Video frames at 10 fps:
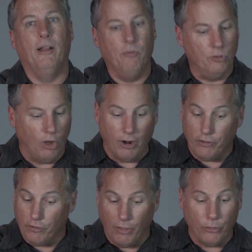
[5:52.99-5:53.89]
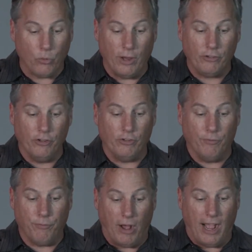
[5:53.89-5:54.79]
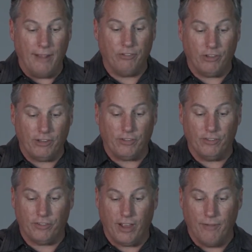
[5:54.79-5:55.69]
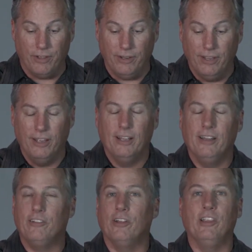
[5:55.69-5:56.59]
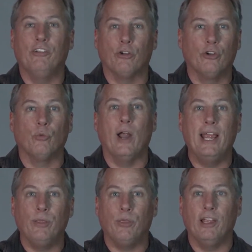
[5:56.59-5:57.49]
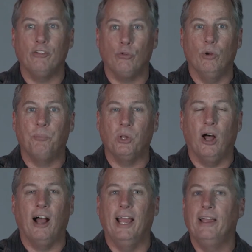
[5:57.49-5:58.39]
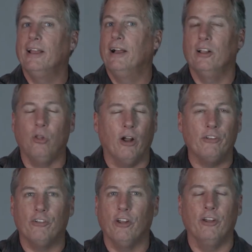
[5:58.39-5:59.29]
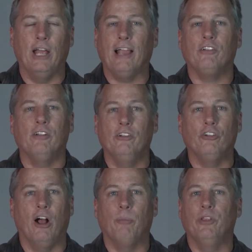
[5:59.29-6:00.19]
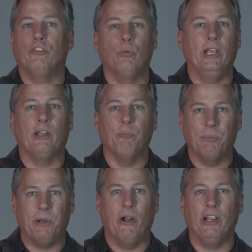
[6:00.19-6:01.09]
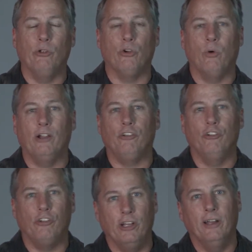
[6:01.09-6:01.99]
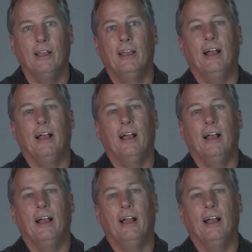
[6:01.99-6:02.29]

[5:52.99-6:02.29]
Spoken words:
Lars' other questions in 5, 6, and 7. Listen, these are great things to apply. Lars has done an excellent job this week in preparing you a question sheet.